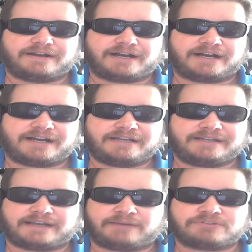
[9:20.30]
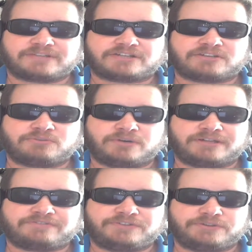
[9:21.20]
I was actually one
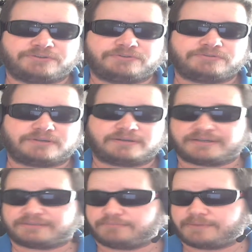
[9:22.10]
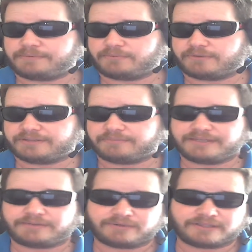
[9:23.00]
of the few, maybe one of the
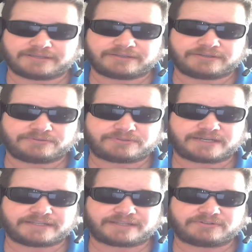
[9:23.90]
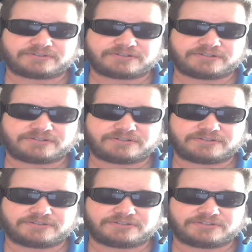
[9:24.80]
many, really, who thought that
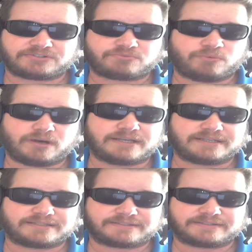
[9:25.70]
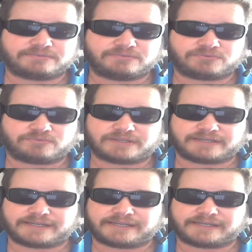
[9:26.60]
just was
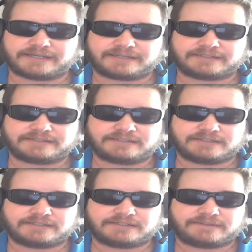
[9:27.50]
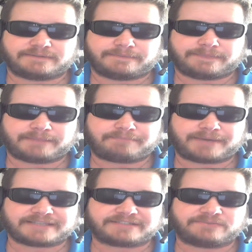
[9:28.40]
really a
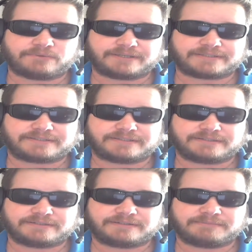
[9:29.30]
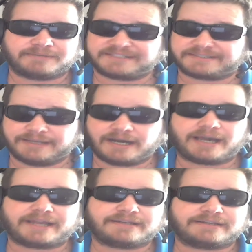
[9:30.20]
passive voice, but it's
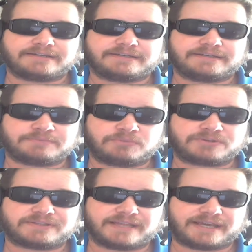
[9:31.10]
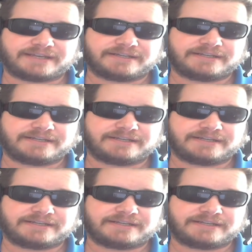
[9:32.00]
not. It's more than that.